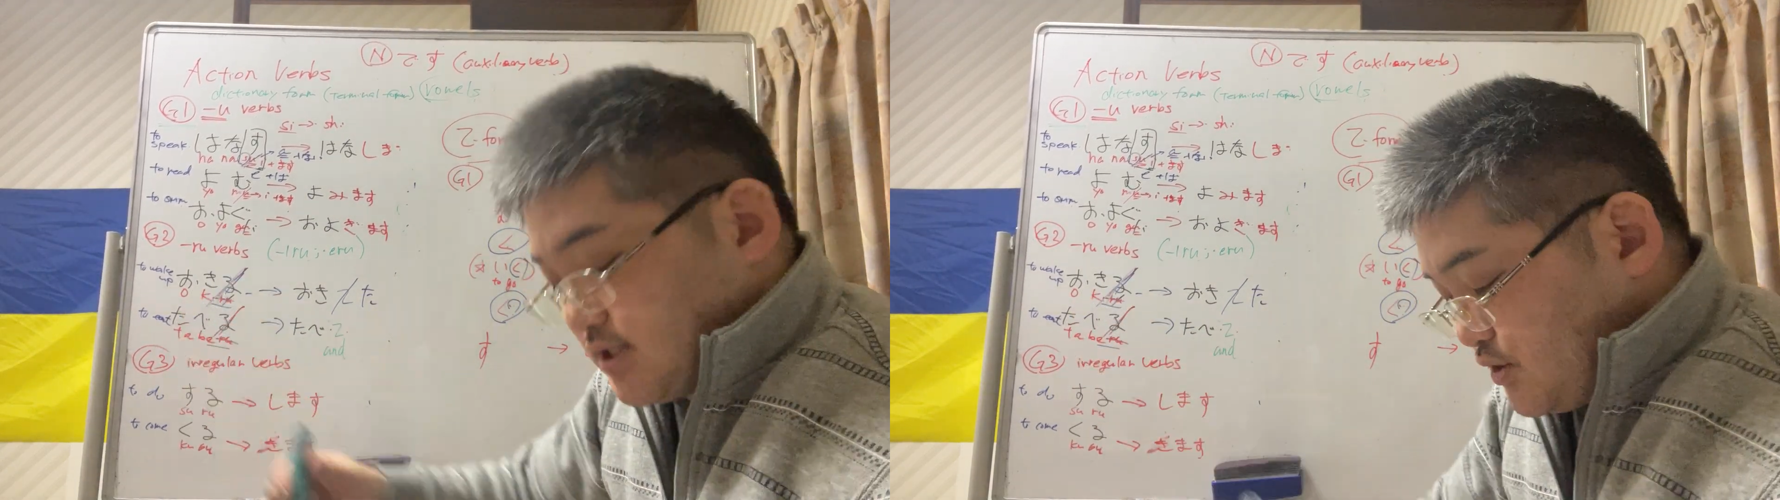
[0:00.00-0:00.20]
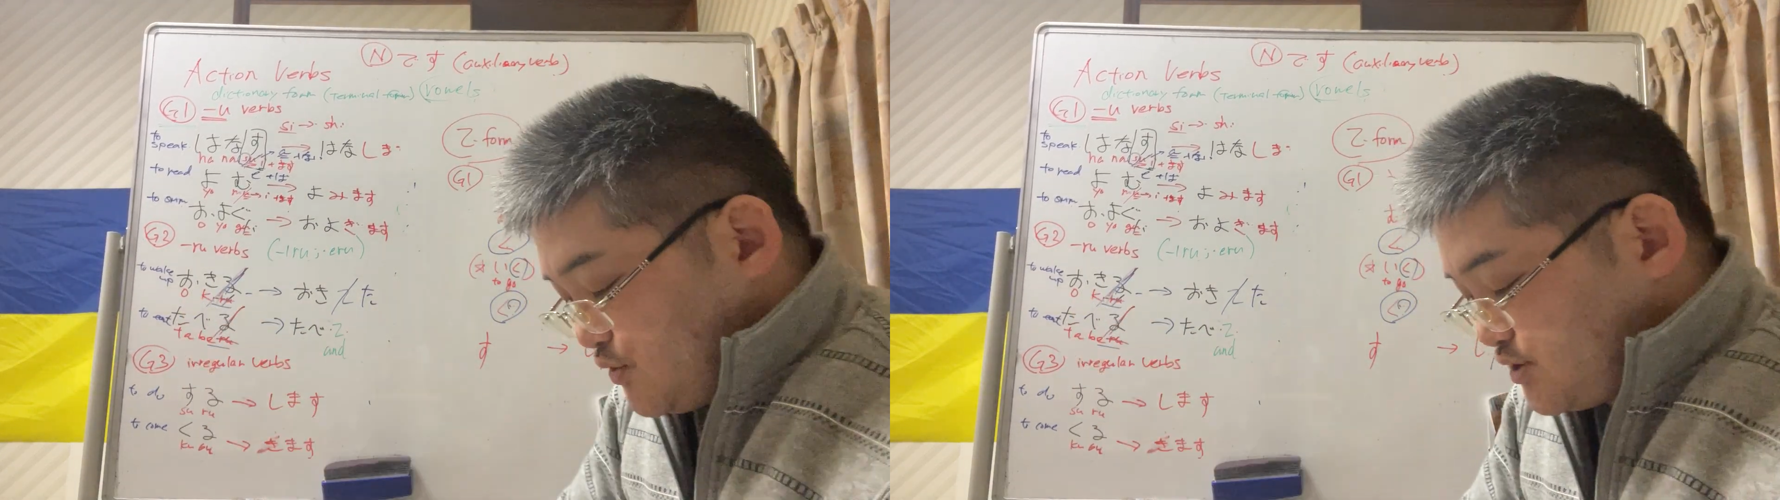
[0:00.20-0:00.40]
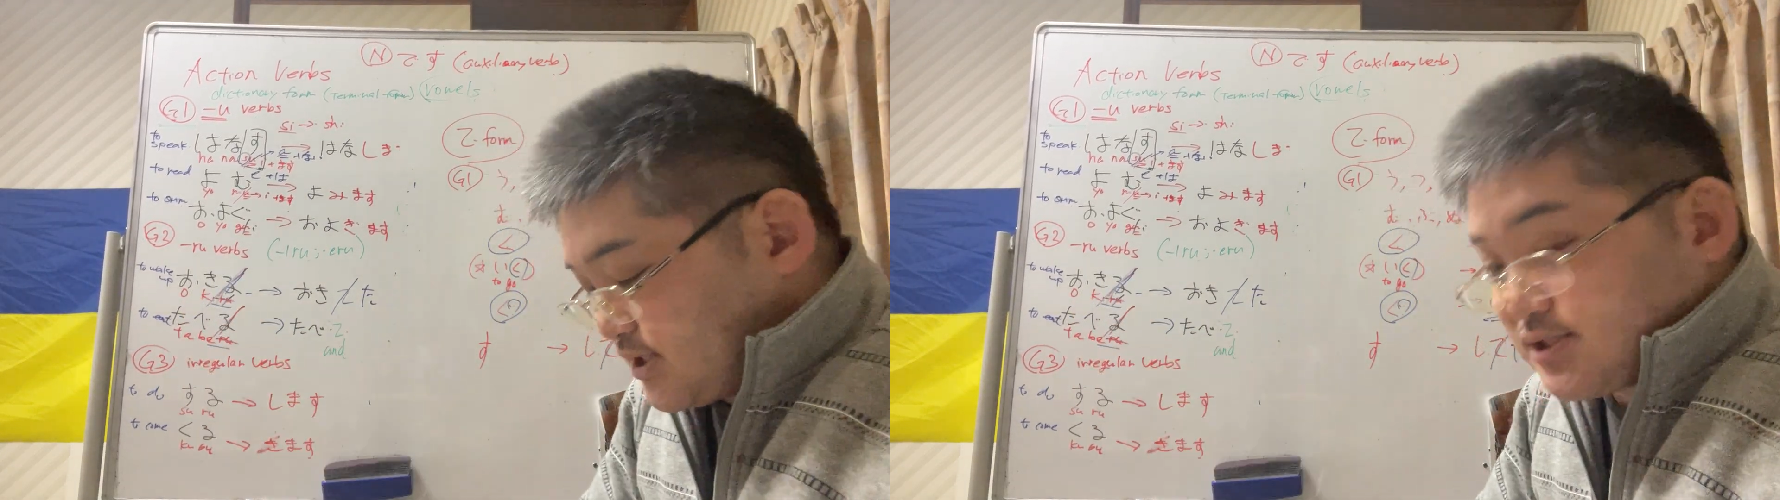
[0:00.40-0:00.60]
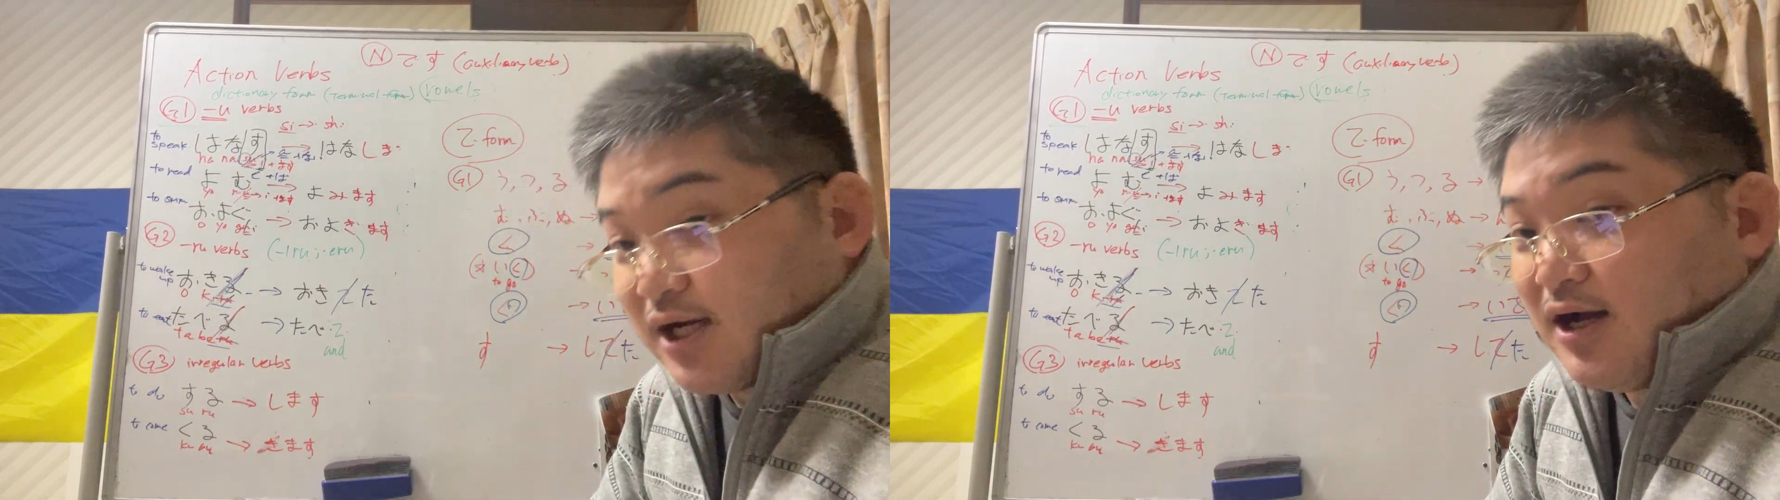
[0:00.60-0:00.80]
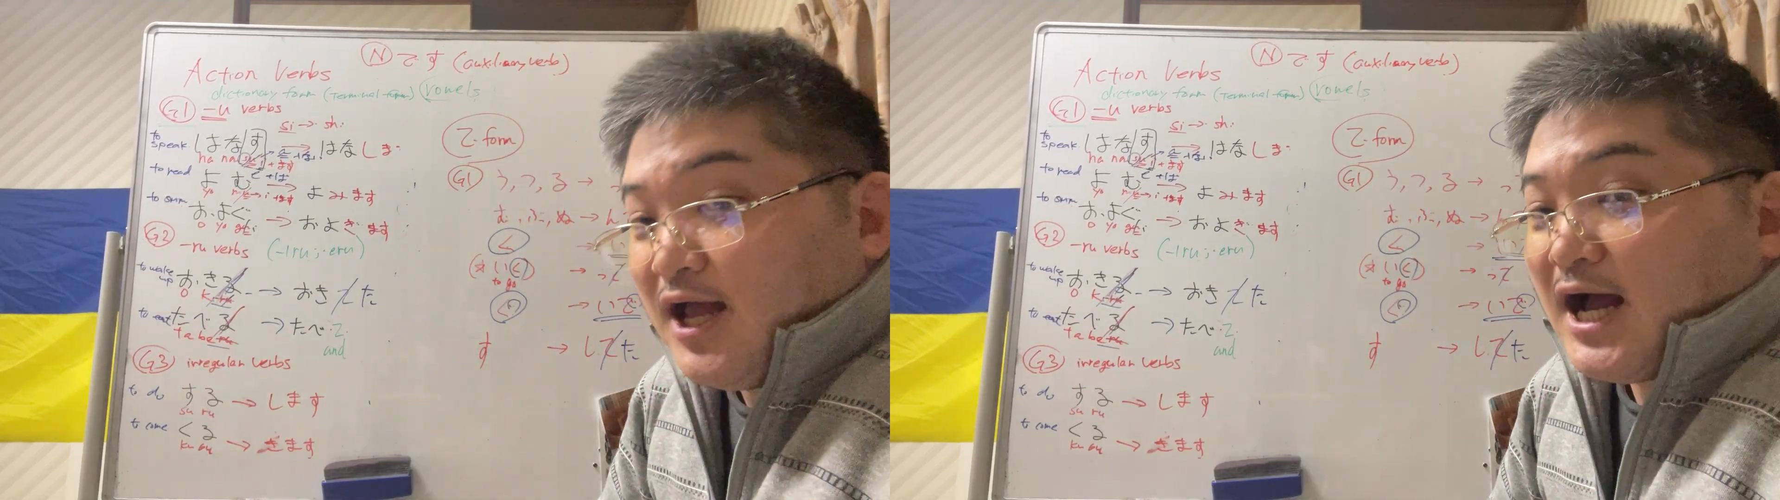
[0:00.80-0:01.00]
You just
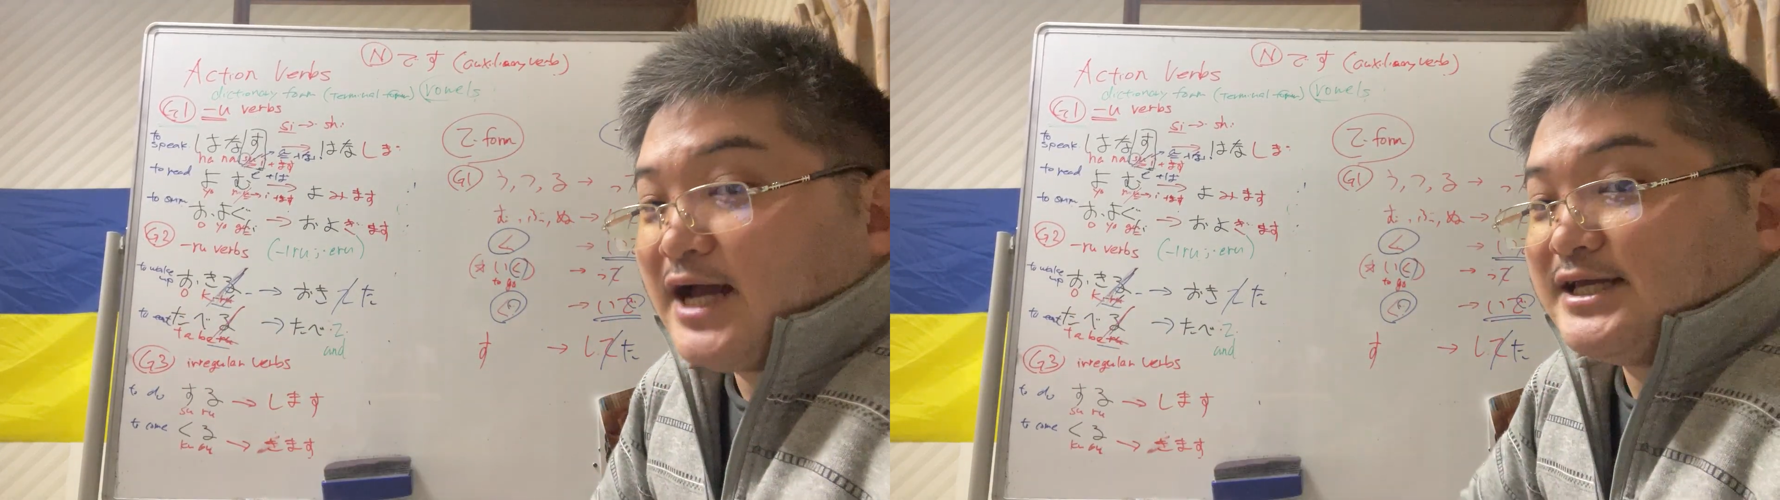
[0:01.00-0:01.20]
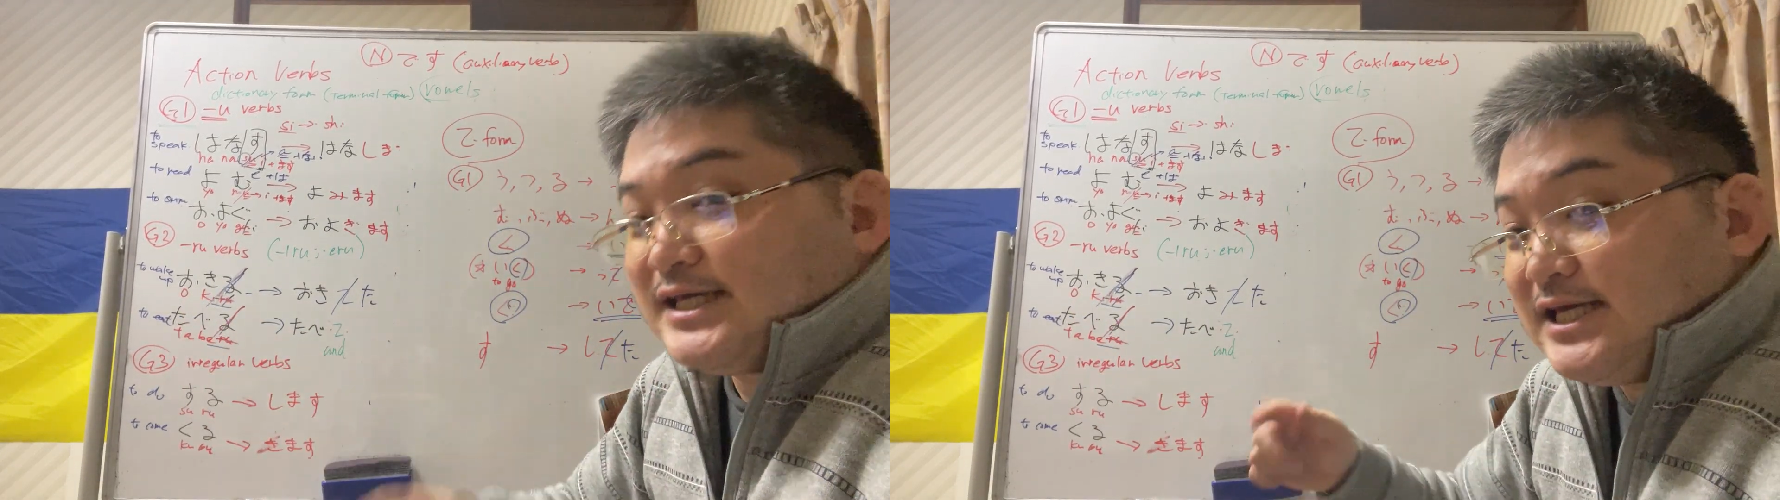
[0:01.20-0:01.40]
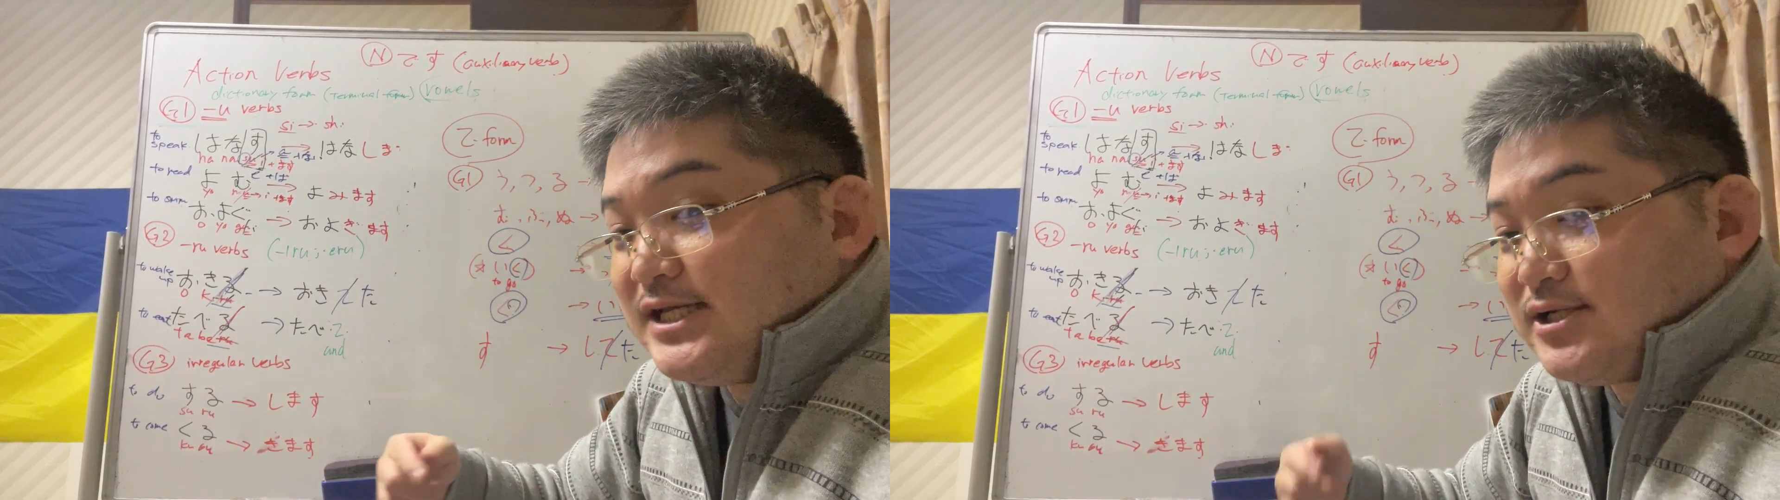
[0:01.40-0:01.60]
I eat